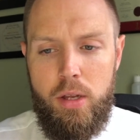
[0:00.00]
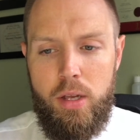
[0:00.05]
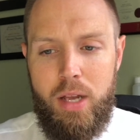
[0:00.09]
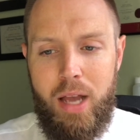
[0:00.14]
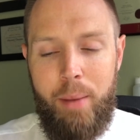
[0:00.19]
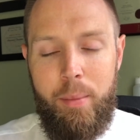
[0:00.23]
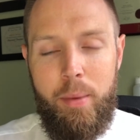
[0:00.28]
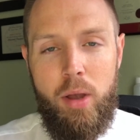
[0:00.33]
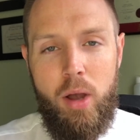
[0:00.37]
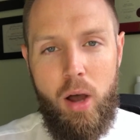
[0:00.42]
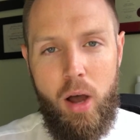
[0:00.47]

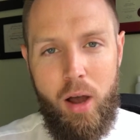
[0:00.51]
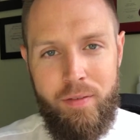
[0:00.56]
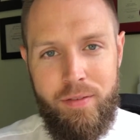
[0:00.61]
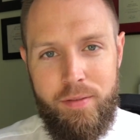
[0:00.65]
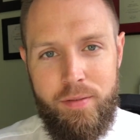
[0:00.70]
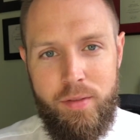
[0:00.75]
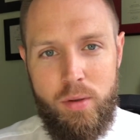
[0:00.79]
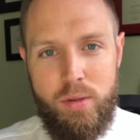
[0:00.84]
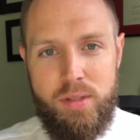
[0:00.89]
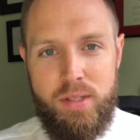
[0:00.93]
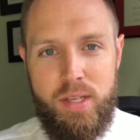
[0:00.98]
Coming off
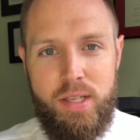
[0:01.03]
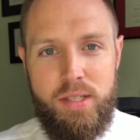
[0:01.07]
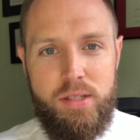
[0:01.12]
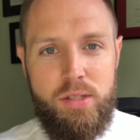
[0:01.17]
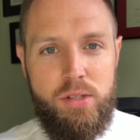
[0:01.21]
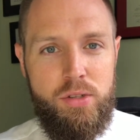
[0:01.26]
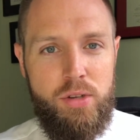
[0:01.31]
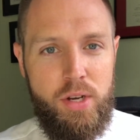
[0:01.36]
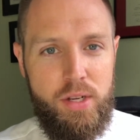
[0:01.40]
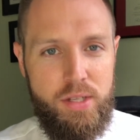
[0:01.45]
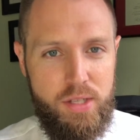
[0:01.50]
of those things
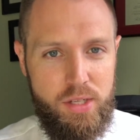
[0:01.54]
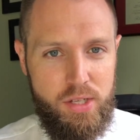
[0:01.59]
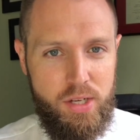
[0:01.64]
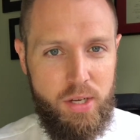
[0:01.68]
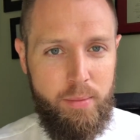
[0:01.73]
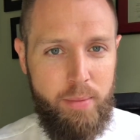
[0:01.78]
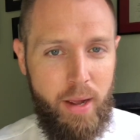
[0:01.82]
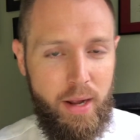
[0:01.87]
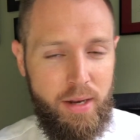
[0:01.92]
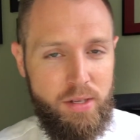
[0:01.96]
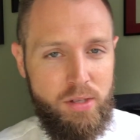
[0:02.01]
and
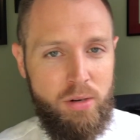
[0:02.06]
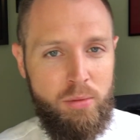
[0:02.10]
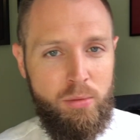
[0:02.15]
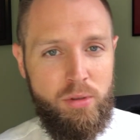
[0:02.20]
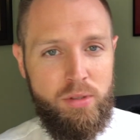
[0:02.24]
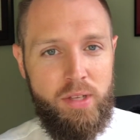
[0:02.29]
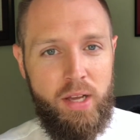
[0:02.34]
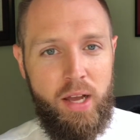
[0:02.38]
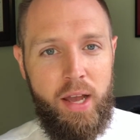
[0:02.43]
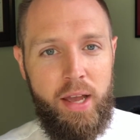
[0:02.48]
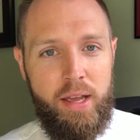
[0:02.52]
transitioning back to
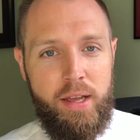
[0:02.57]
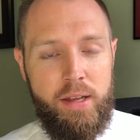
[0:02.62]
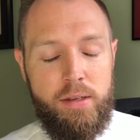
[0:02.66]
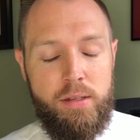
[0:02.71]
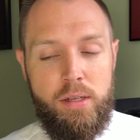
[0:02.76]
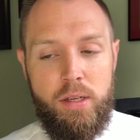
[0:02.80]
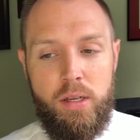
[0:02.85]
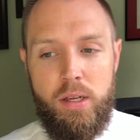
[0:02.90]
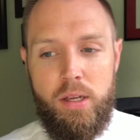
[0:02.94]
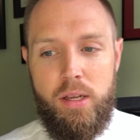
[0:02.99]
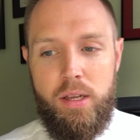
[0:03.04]
normal
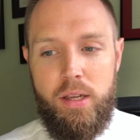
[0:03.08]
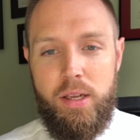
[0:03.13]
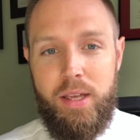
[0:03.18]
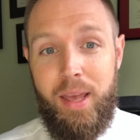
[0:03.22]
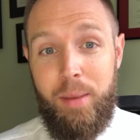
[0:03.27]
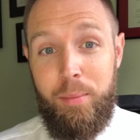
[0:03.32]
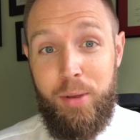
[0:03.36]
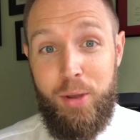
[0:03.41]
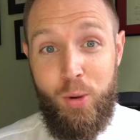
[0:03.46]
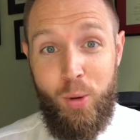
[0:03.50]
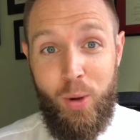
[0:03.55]
diet
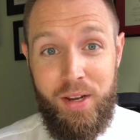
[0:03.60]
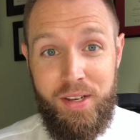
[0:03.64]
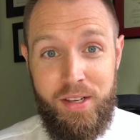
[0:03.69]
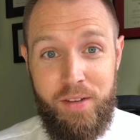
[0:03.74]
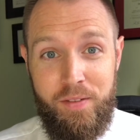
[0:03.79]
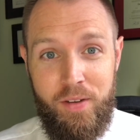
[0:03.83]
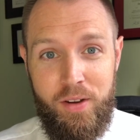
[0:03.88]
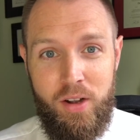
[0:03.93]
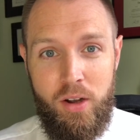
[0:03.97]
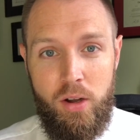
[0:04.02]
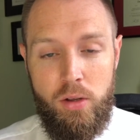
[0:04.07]
can be quite
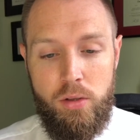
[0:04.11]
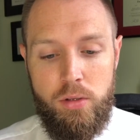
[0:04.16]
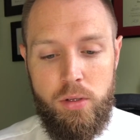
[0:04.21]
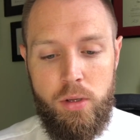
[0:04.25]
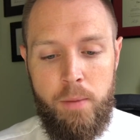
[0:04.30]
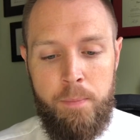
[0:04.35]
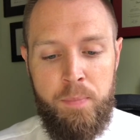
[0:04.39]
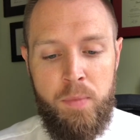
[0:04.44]
difficult.